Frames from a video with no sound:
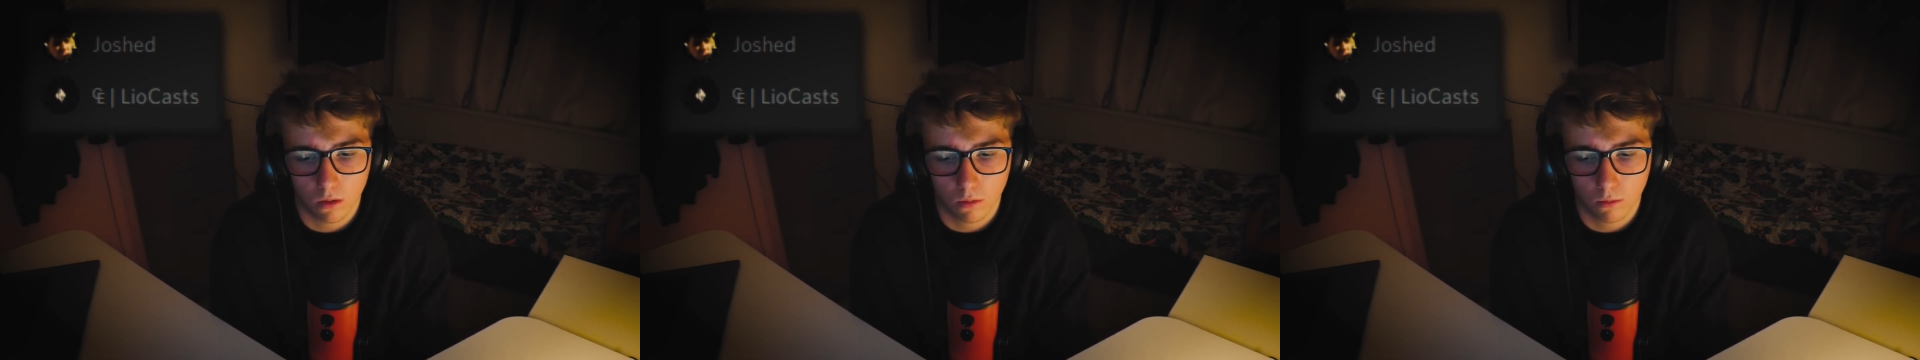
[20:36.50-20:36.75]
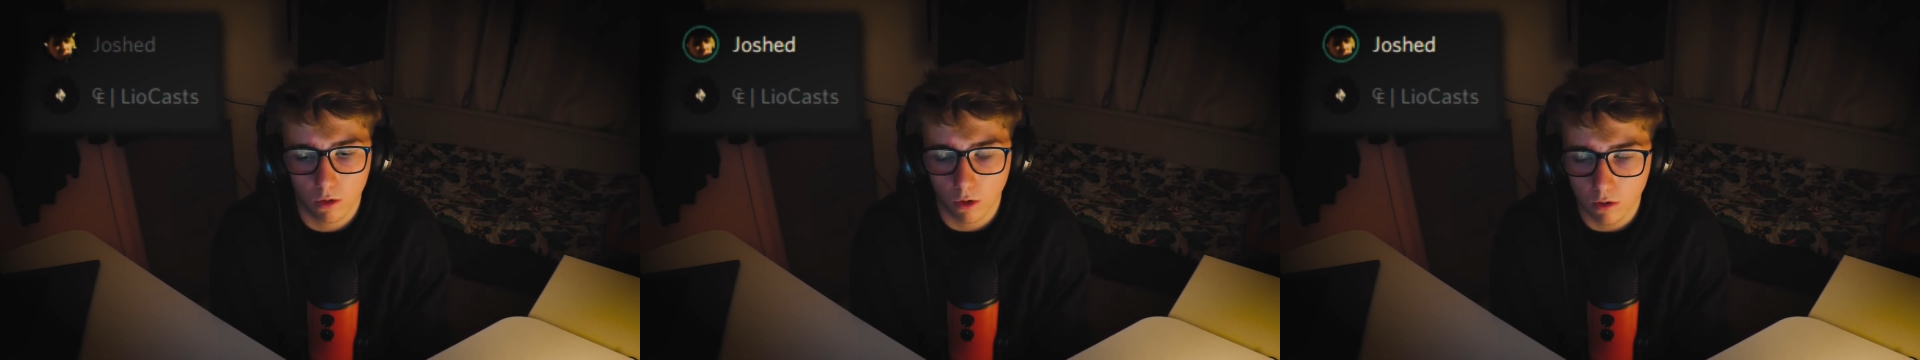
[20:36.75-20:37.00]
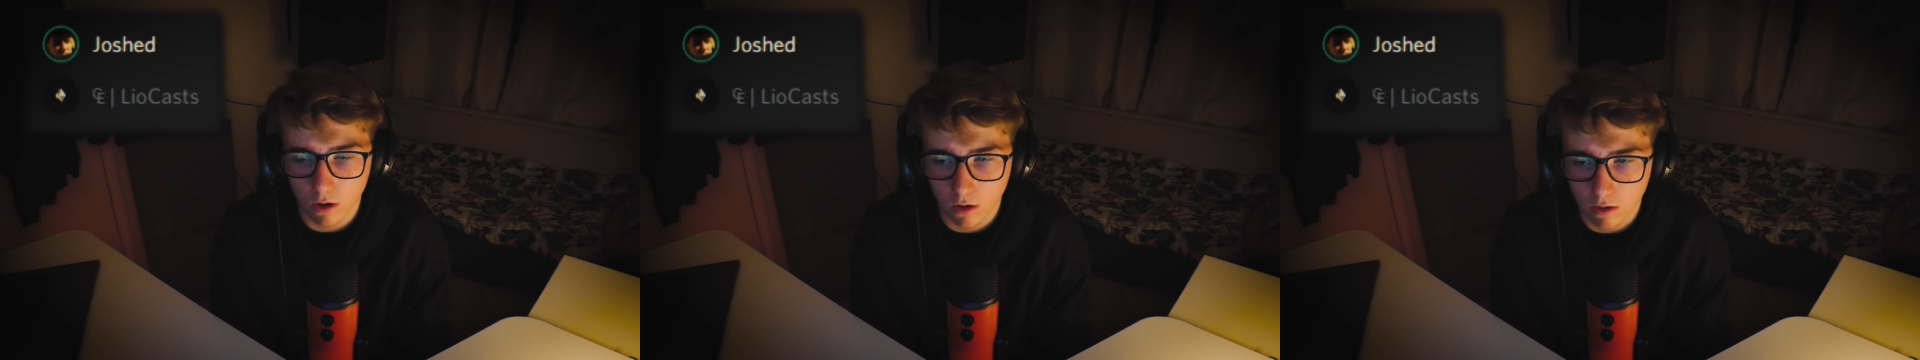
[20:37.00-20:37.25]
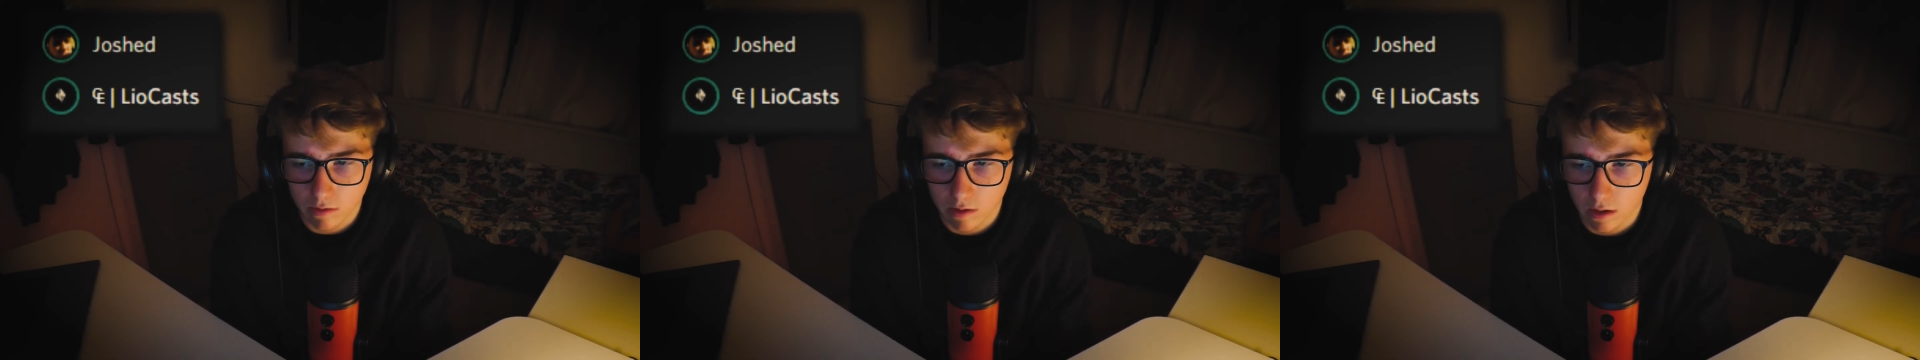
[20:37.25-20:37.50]
But you're only
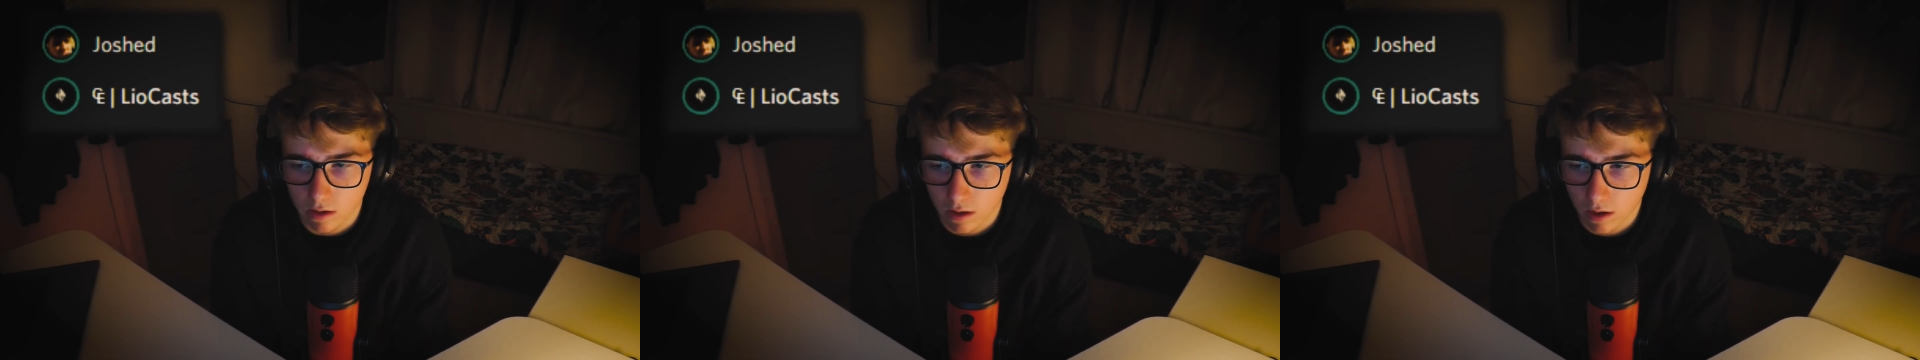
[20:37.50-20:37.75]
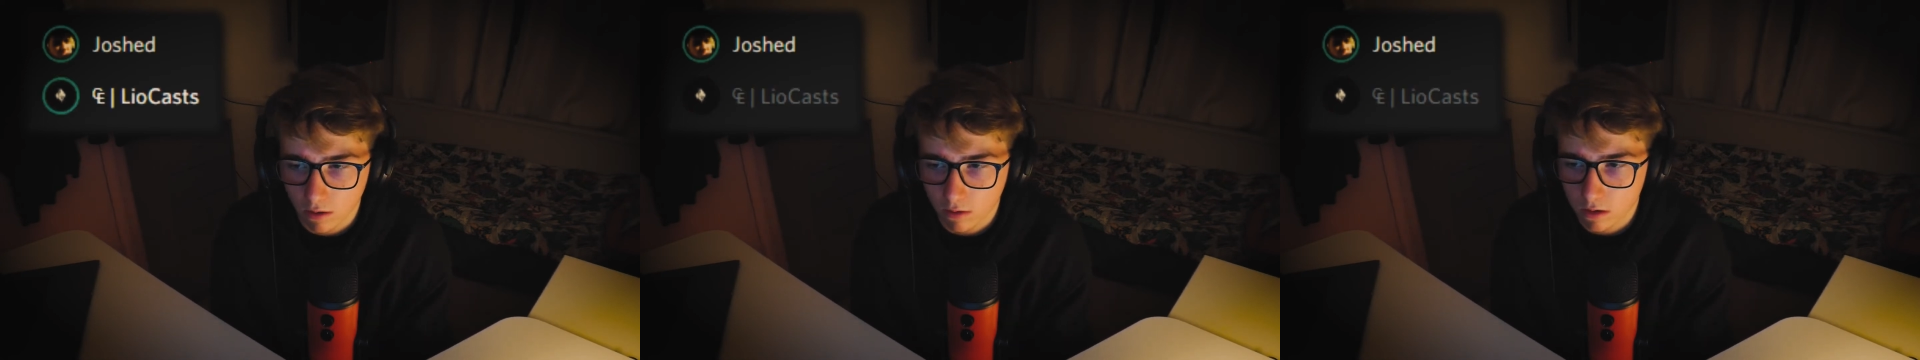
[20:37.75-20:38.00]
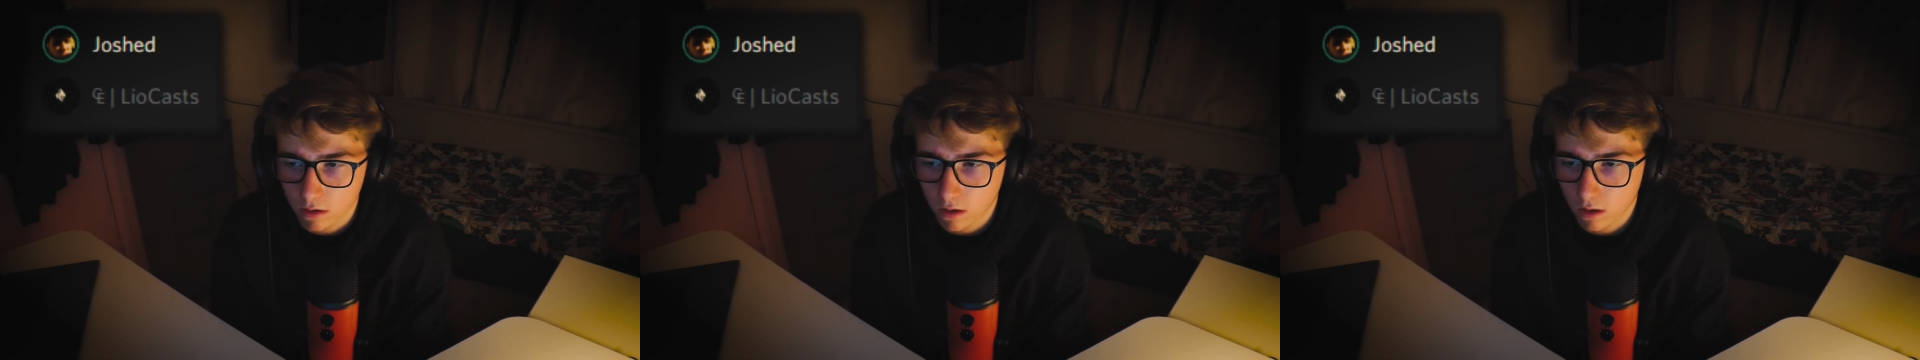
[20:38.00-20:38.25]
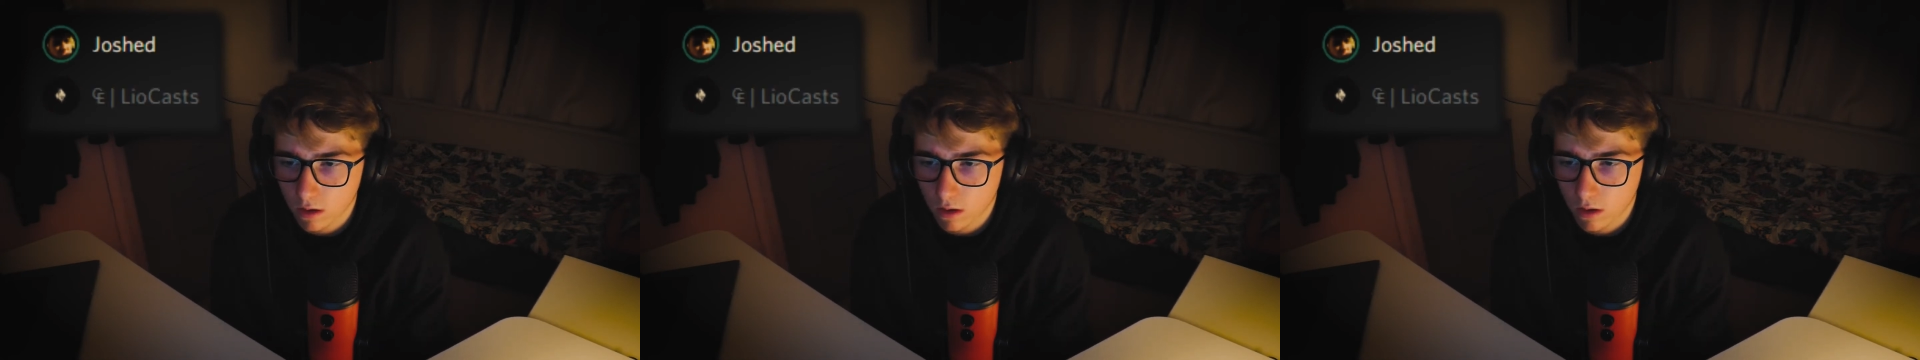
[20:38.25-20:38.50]
19. How can,
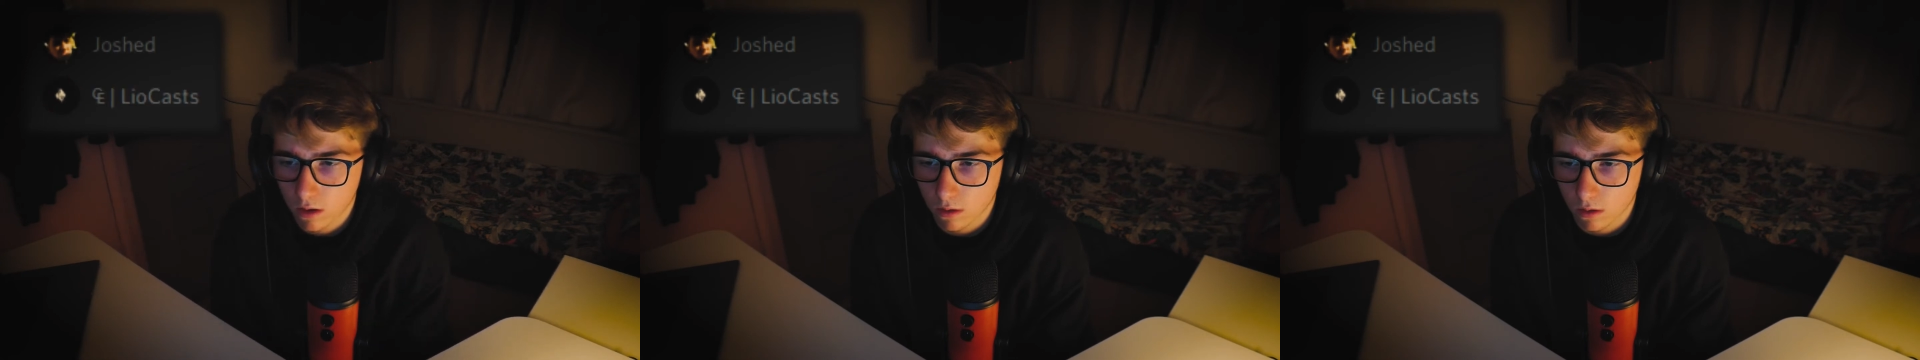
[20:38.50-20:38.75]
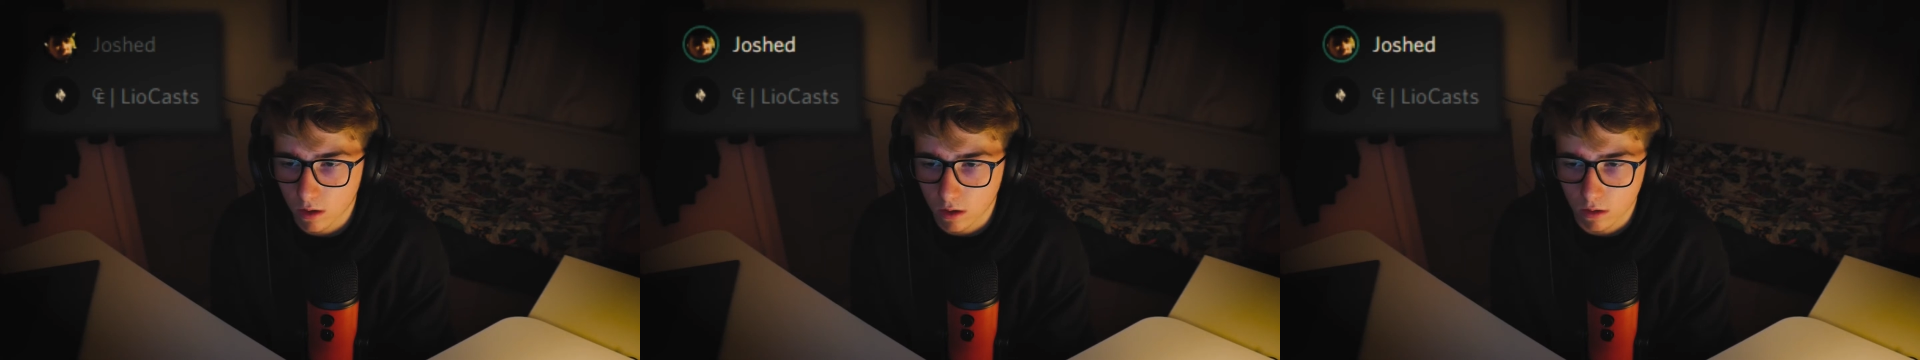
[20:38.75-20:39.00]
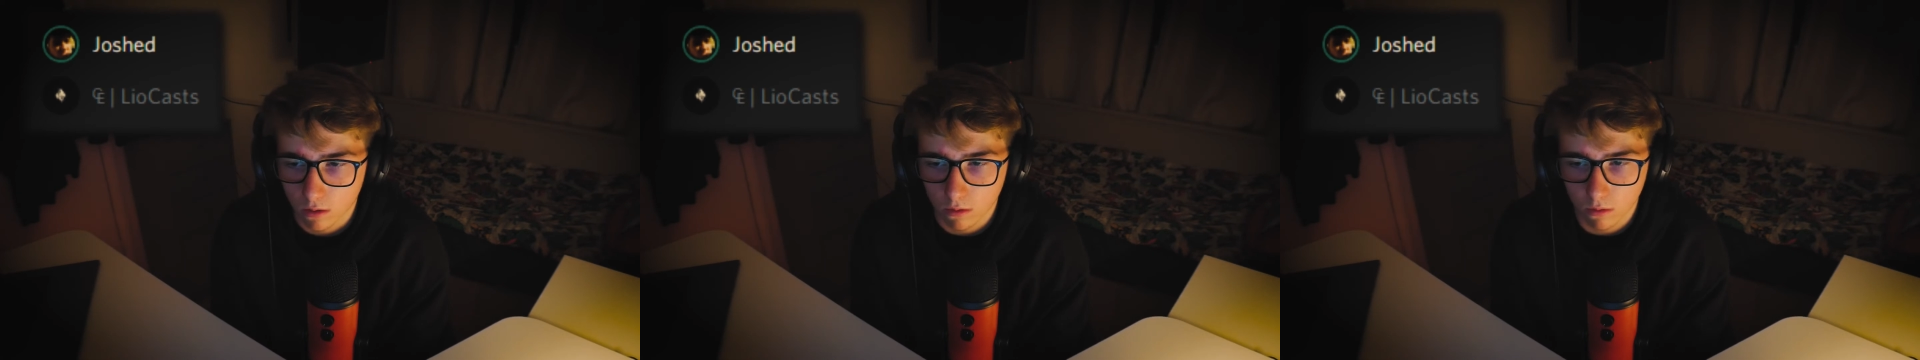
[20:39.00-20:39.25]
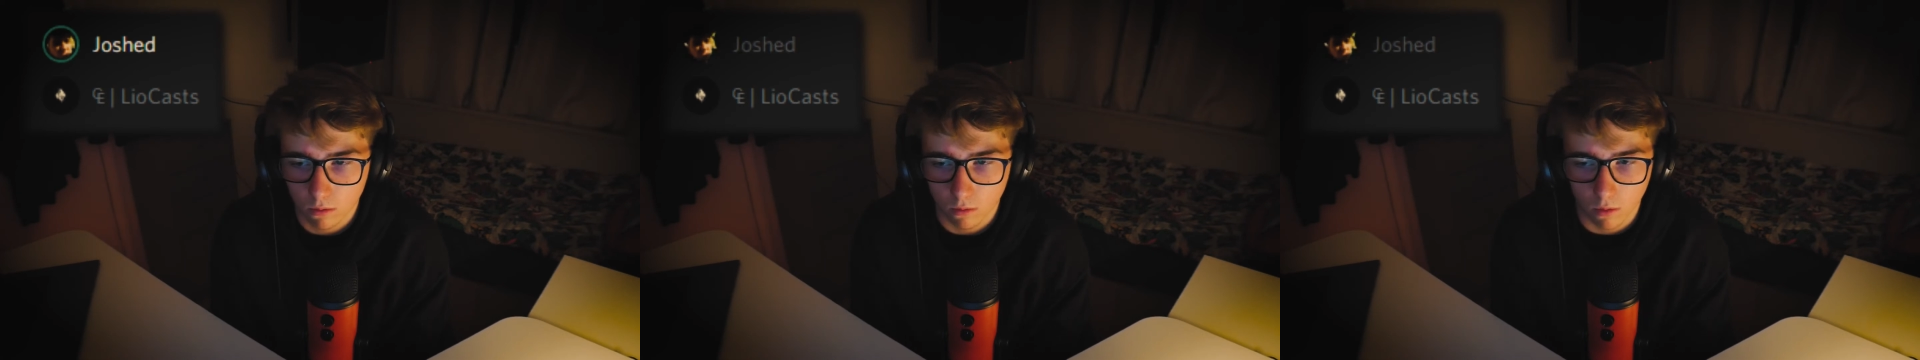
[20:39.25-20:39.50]
like,
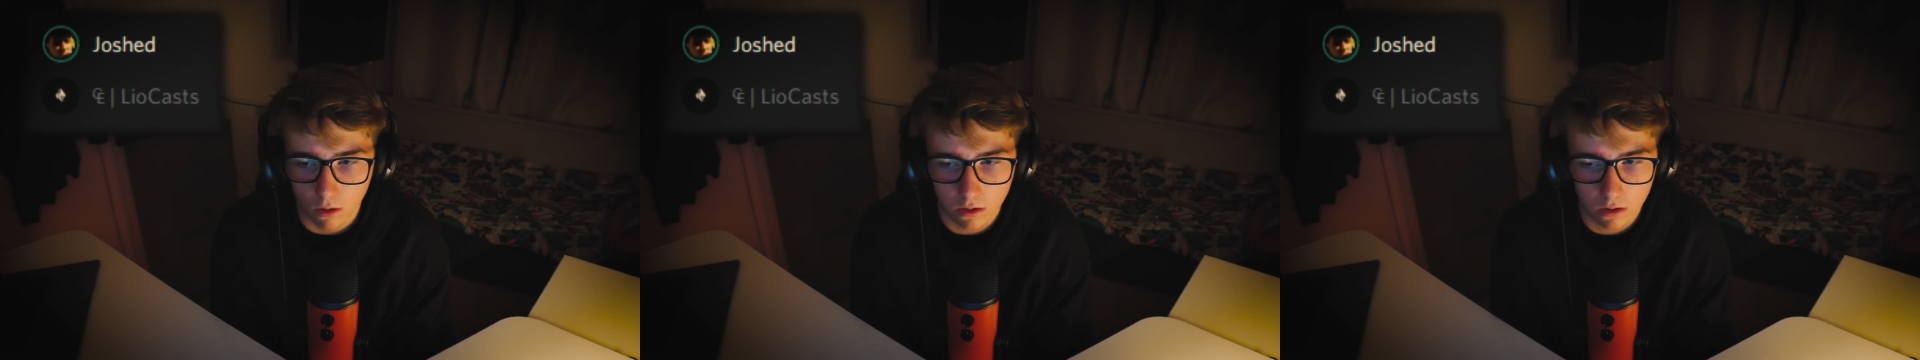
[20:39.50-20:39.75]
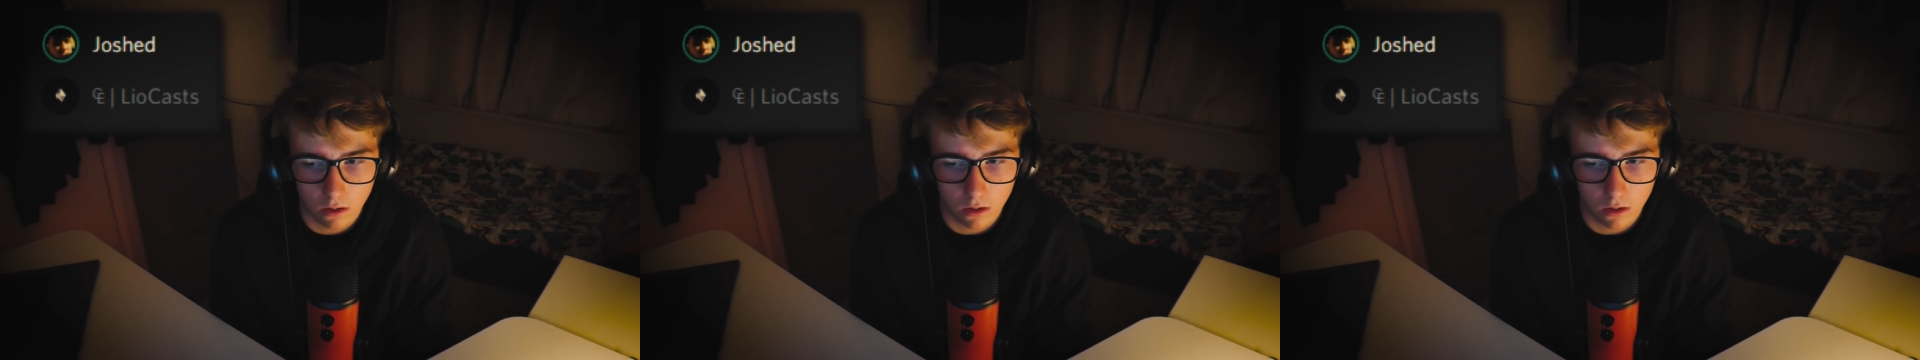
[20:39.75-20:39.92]
what?